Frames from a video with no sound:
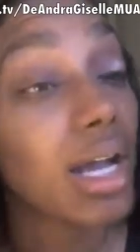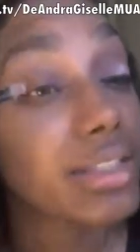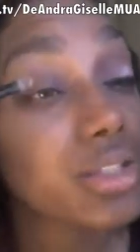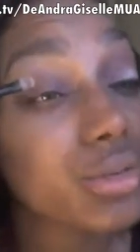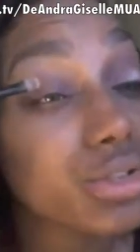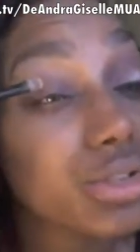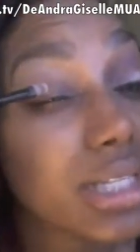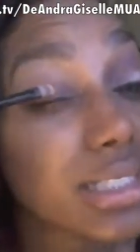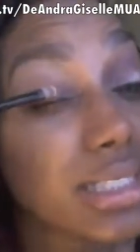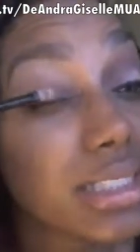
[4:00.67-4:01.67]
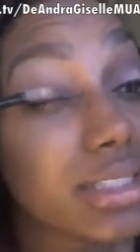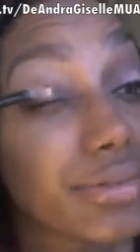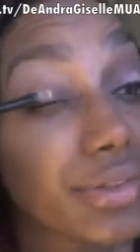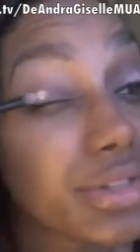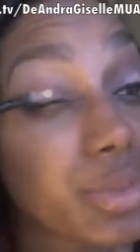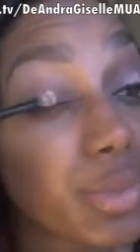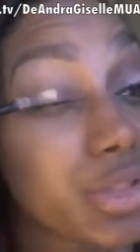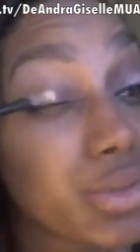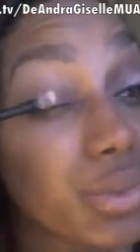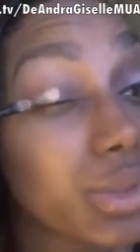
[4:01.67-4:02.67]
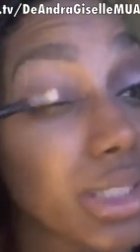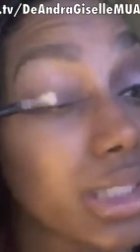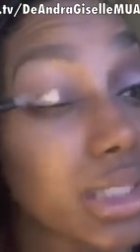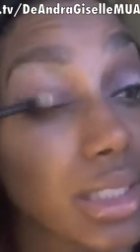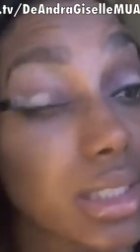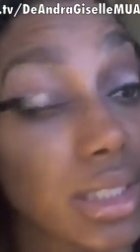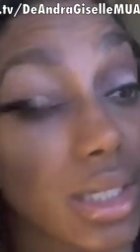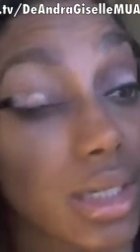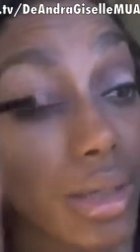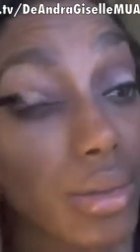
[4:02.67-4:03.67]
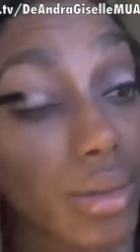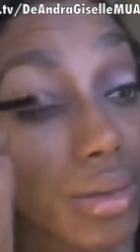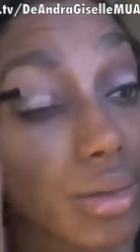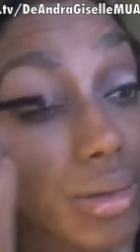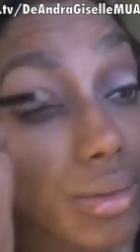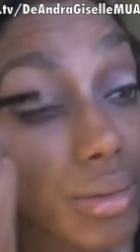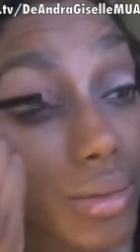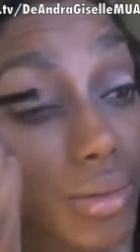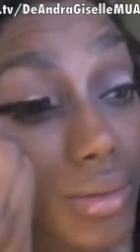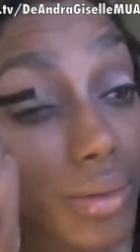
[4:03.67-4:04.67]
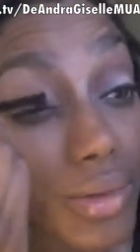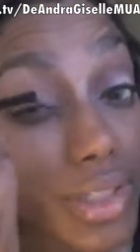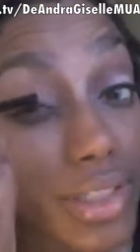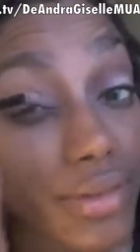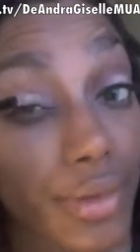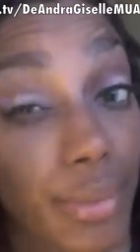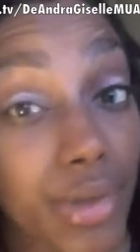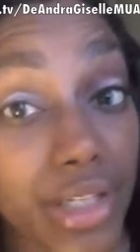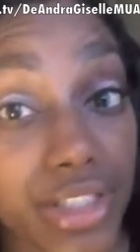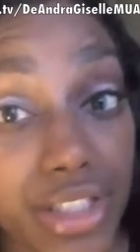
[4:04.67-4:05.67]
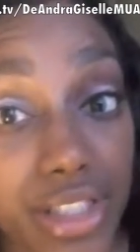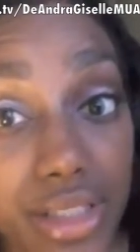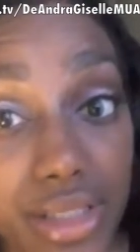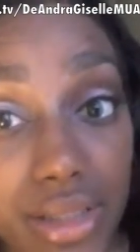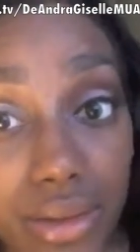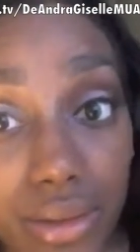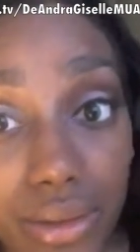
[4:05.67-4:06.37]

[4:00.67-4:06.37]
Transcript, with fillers: I told you guys the difference between the different brushes.